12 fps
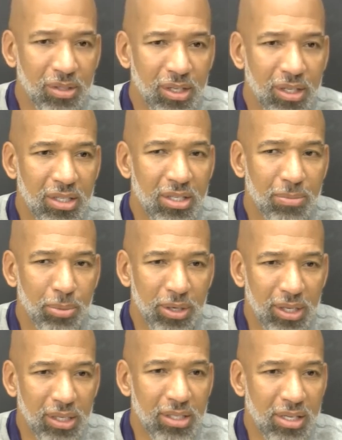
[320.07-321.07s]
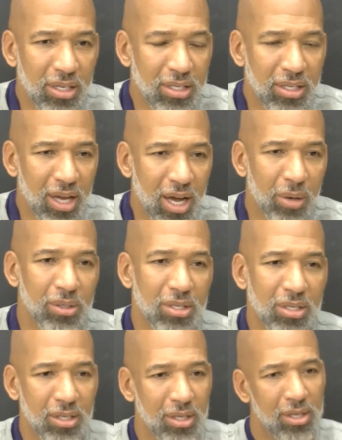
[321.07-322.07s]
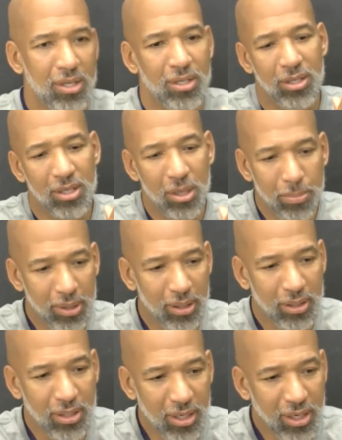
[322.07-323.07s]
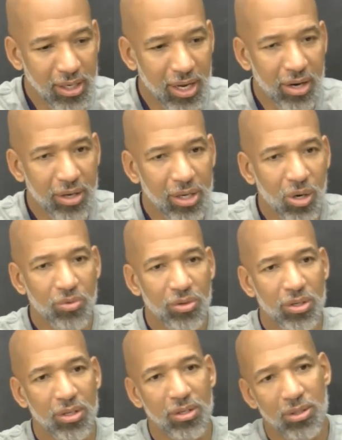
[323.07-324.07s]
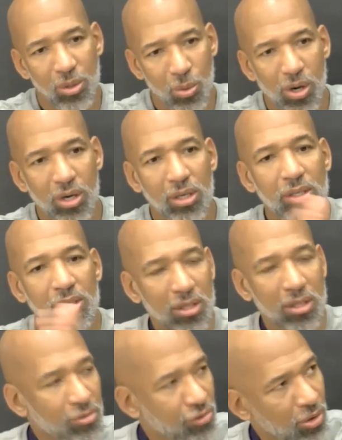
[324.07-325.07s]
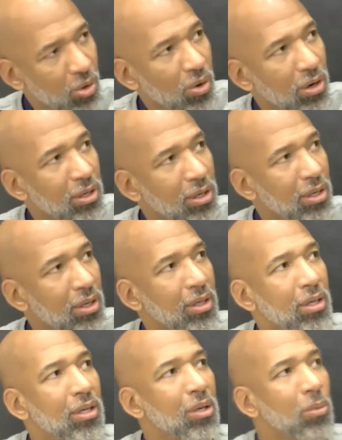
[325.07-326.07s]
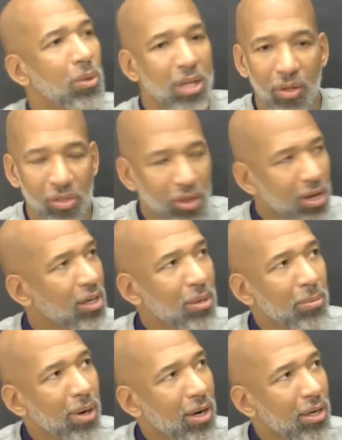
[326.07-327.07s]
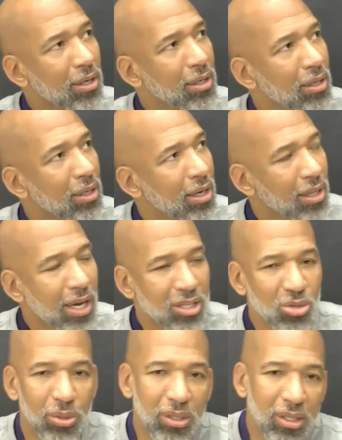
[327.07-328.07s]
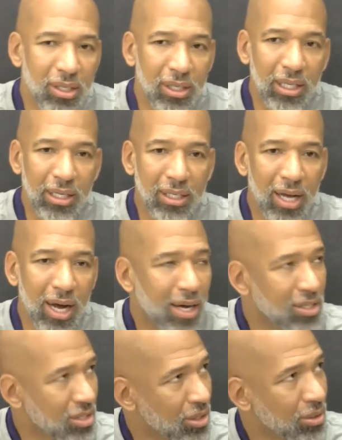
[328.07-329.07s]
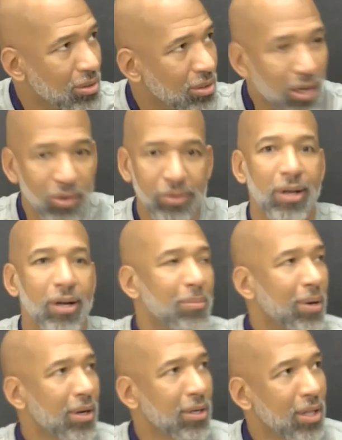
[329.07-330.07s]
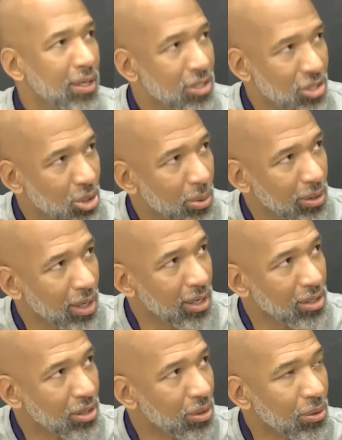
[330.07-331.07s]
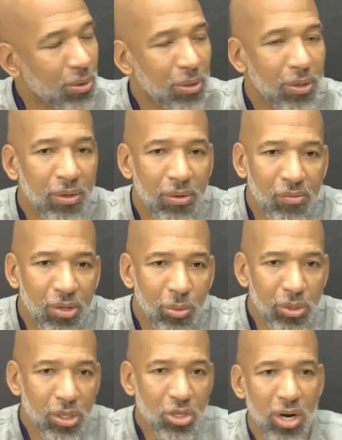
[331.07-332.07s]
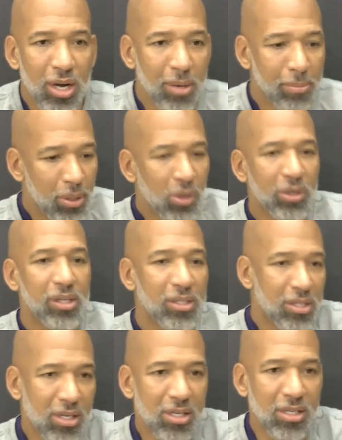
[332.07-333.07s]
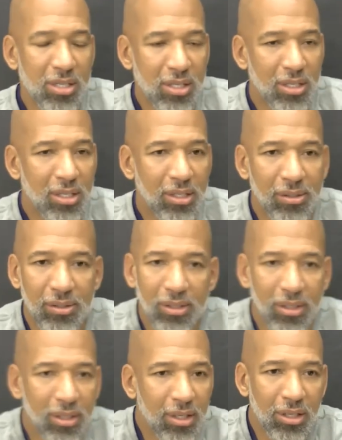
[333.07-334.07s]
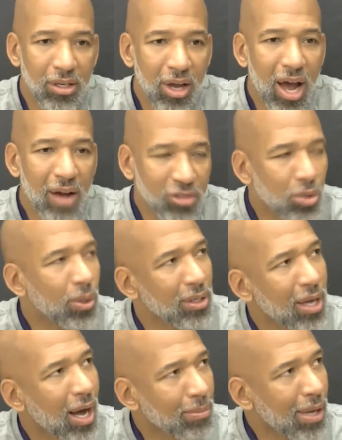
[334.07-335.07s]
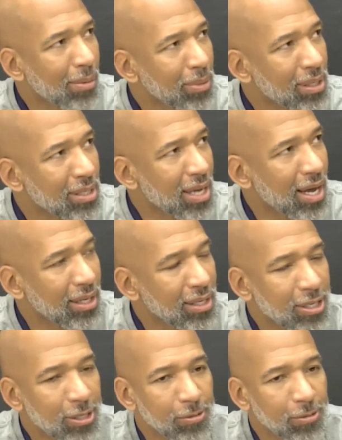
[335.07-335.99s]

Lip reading: He's pretty consistent. Now it's the ability to carry over the work to the floor without thinking about it. And that's what the elite guys do. They don't think about it. They just do what they do. When you're trying to build consistency, you have to adopt that mentality.